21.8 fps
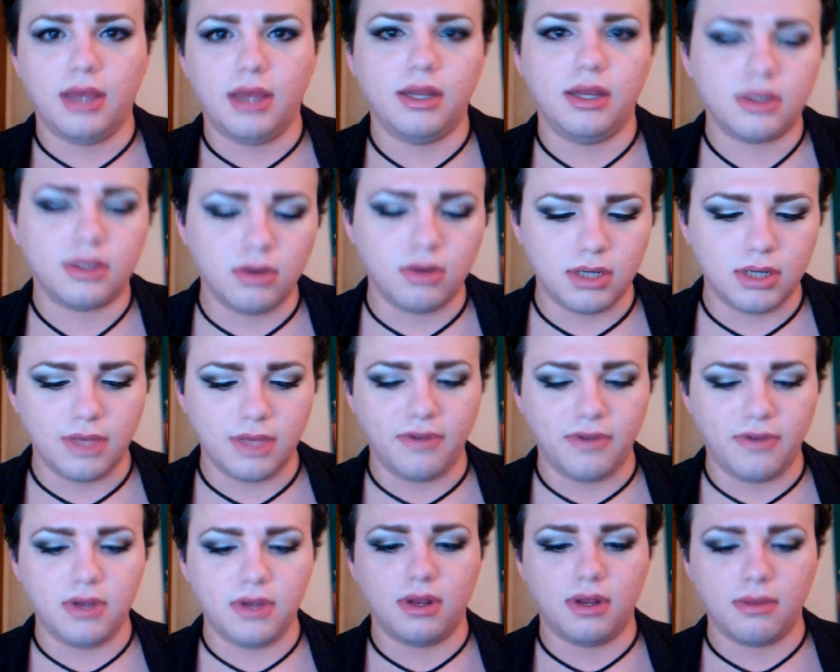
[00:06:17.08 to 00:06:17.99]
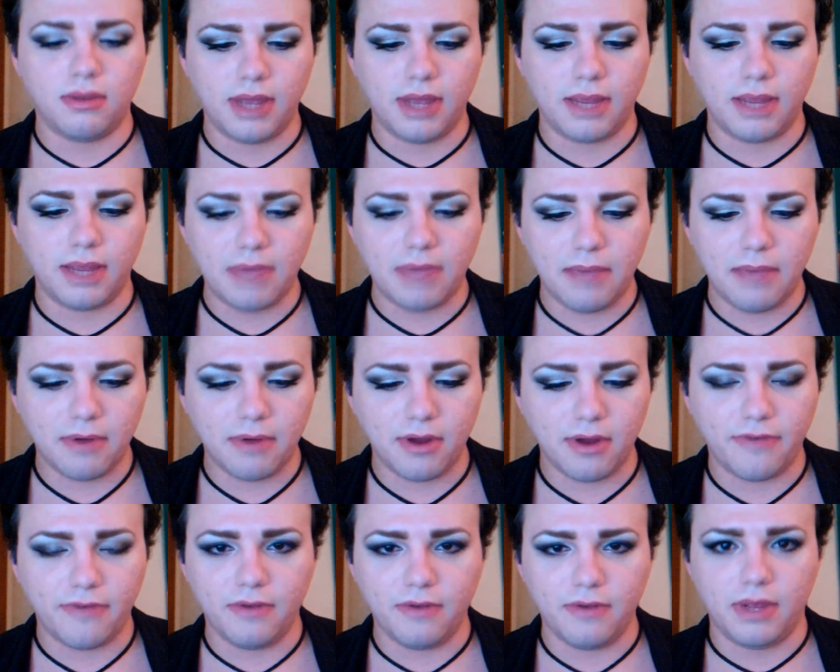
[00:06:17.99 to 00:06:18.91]
And it's cool because if you do it on like
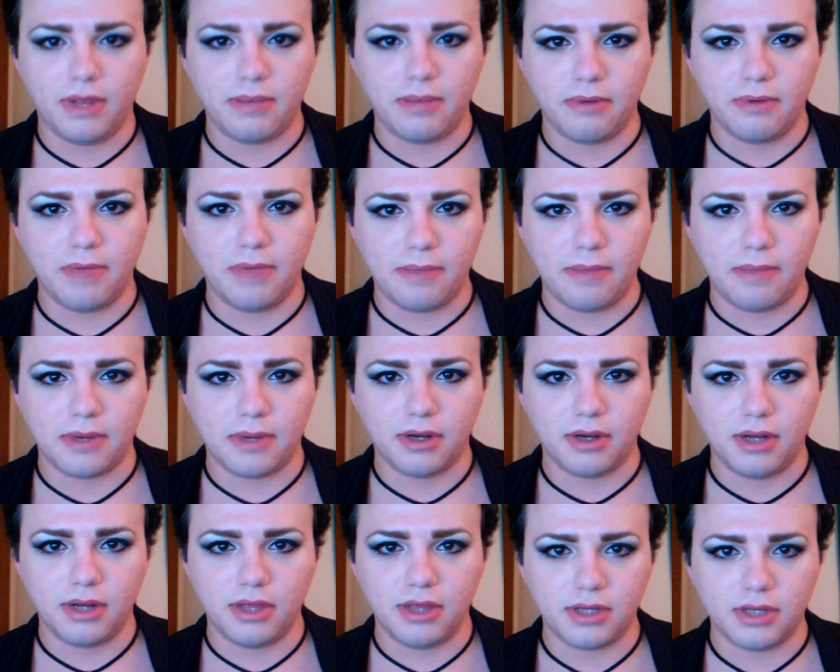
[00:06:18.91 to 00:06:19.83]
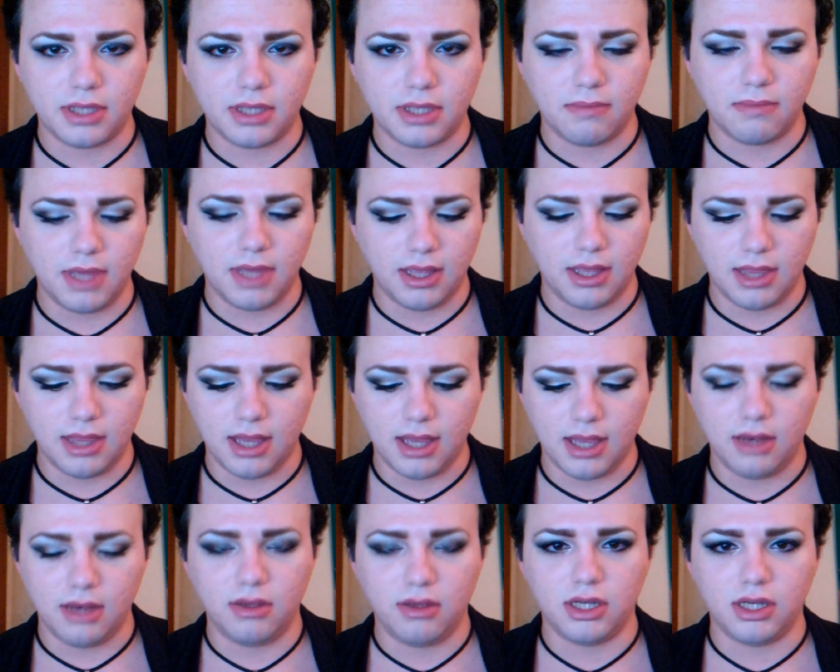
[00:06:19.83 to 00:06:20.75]
paper, if you like put paper underneath or something,
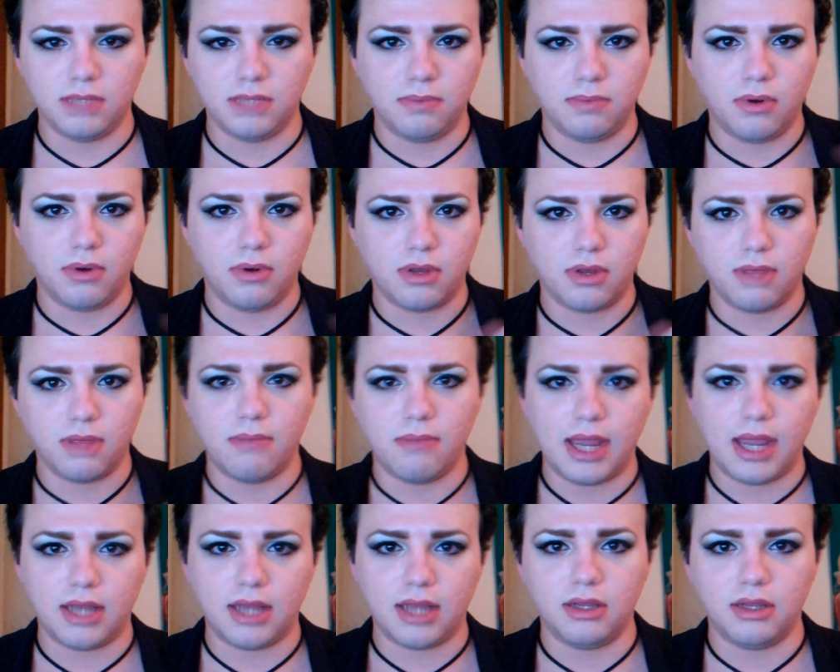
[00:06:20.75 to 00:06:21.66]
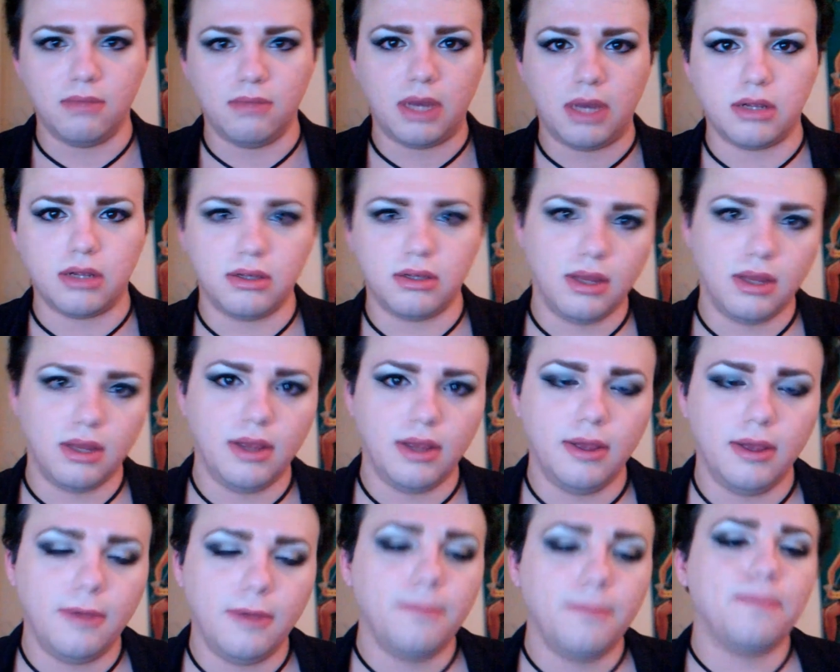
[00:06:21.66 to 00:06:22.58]
then you can just pour them back into the bottle.
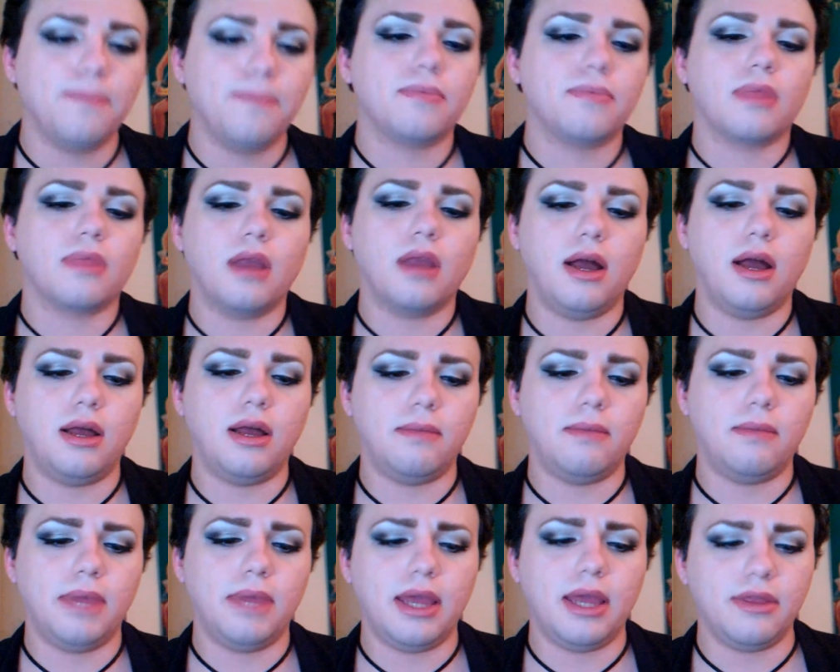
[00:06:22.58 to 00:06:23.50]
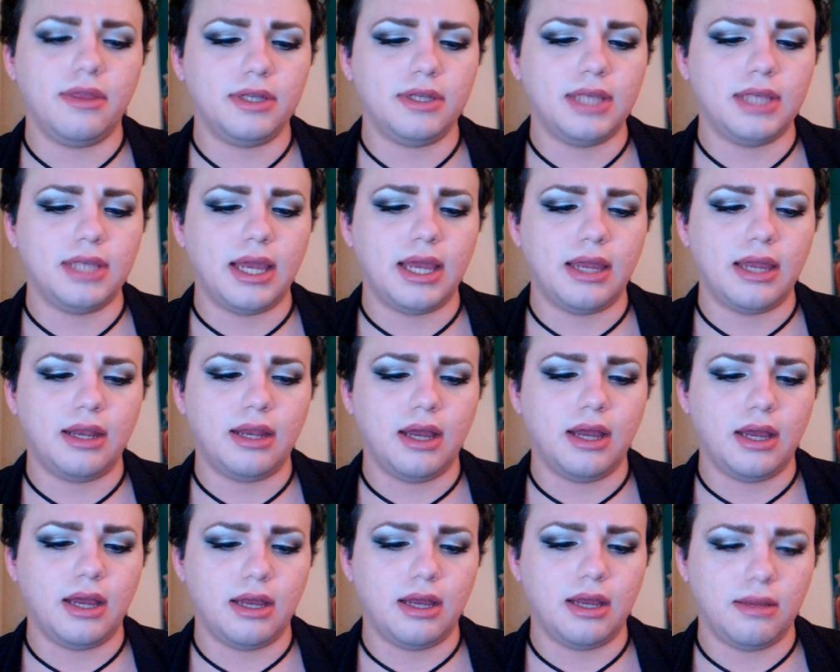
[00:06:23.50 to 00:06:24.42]
But yeah, there's that.
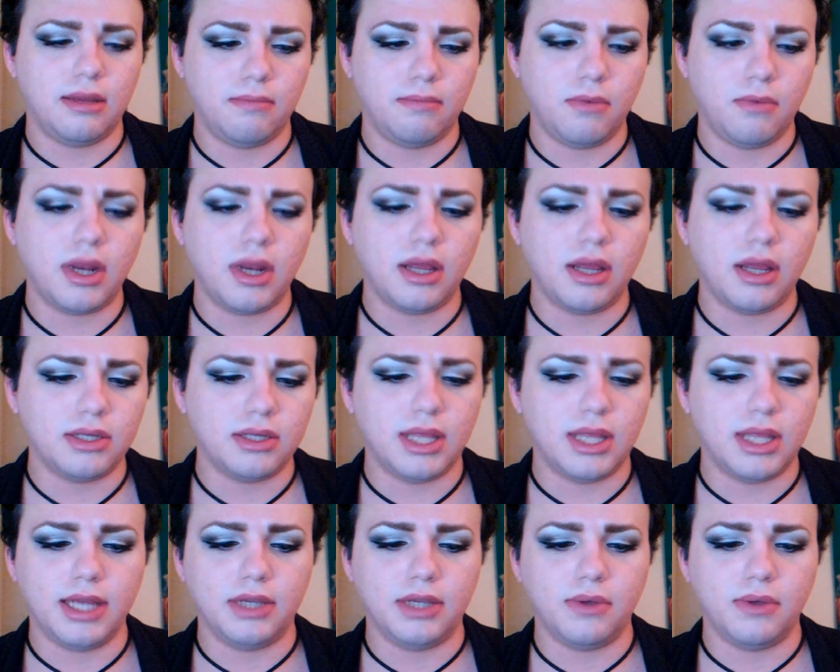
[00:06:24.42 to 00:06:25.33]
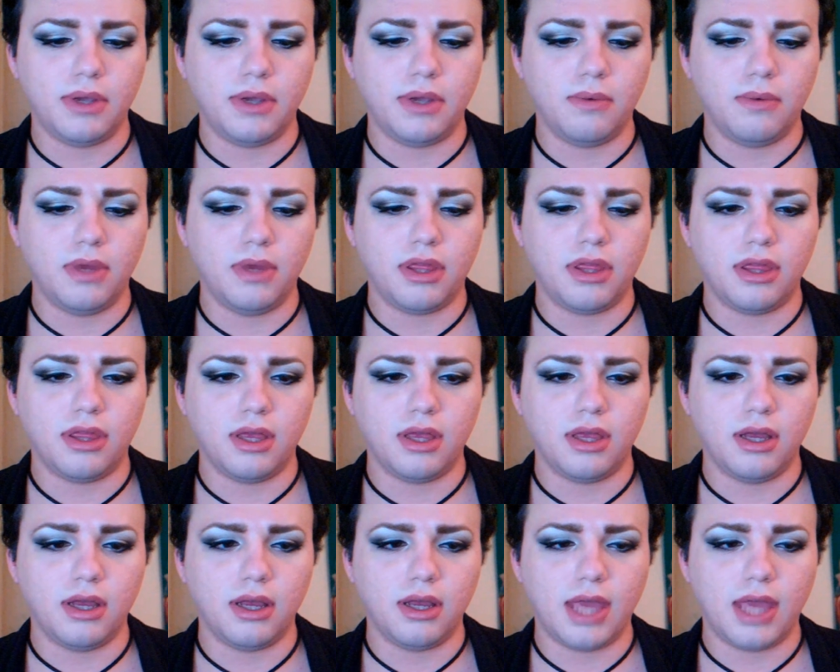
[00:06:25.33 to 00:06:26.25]
What I also like doing
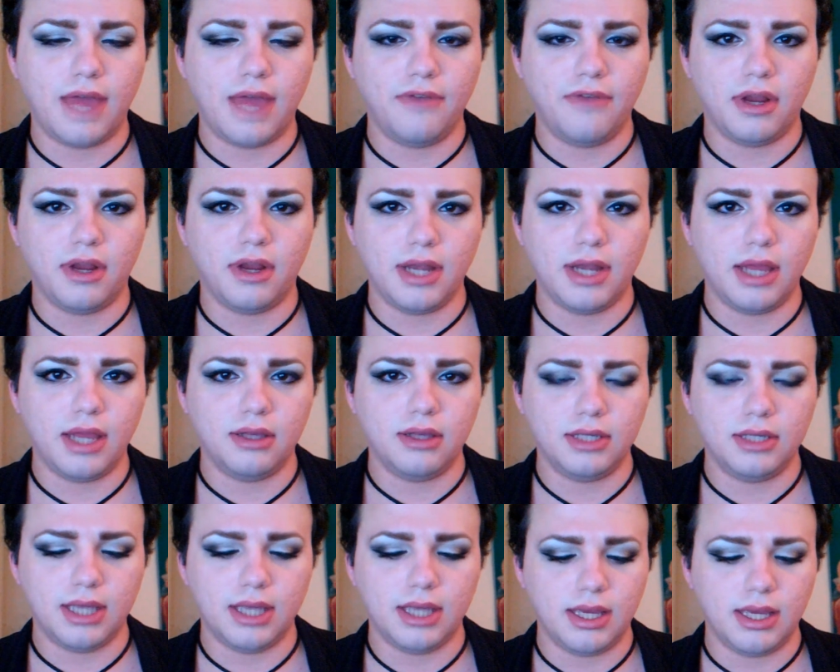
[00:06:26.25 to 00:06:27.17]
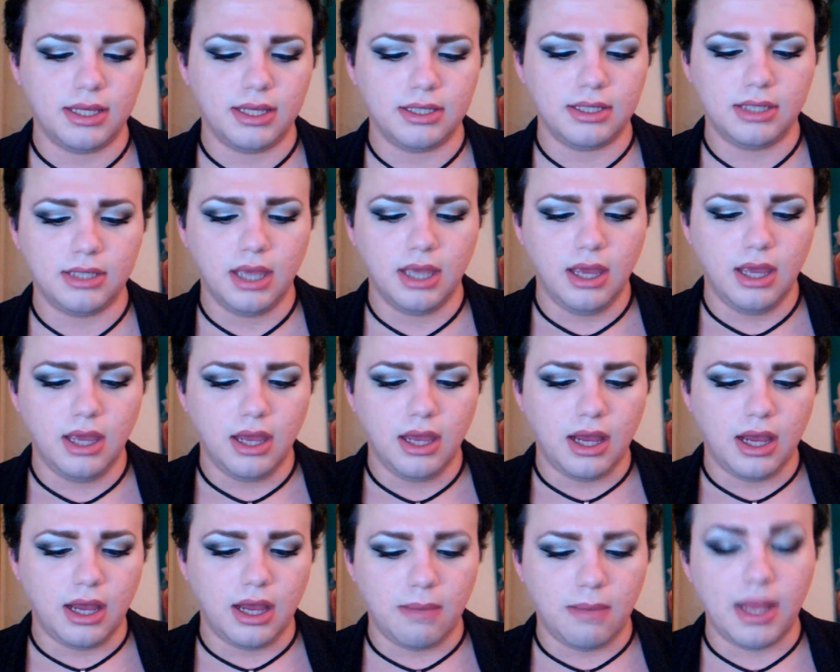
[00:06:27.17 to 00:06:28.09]
with caviar nails is
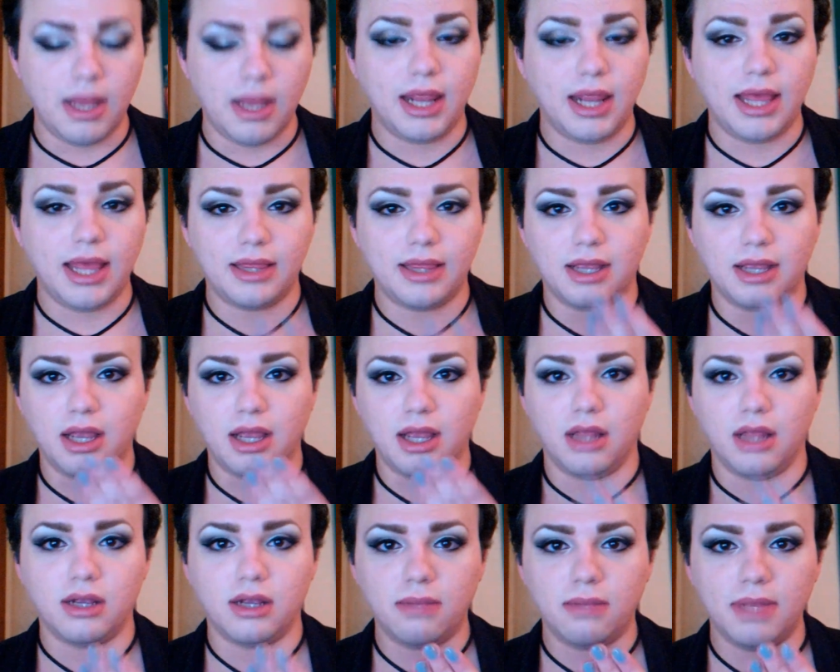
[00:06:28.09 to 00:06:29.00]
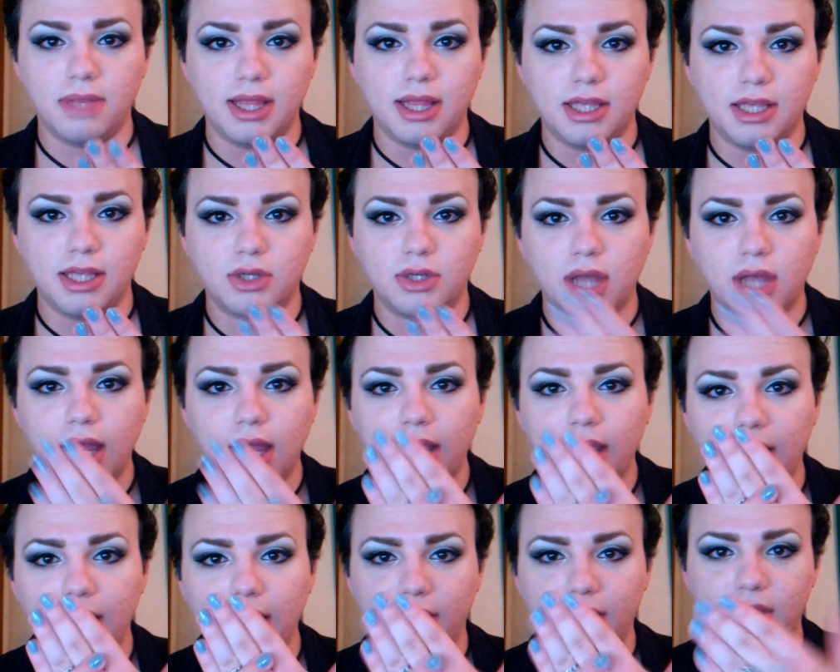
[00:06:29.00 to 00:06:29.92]
I let the color completely
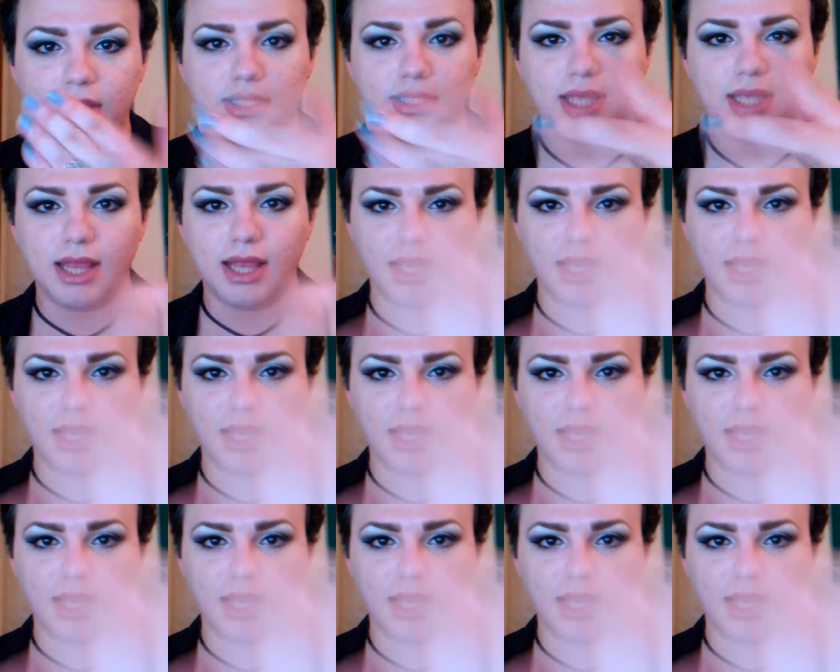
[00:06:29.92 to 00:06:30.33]
dry, and then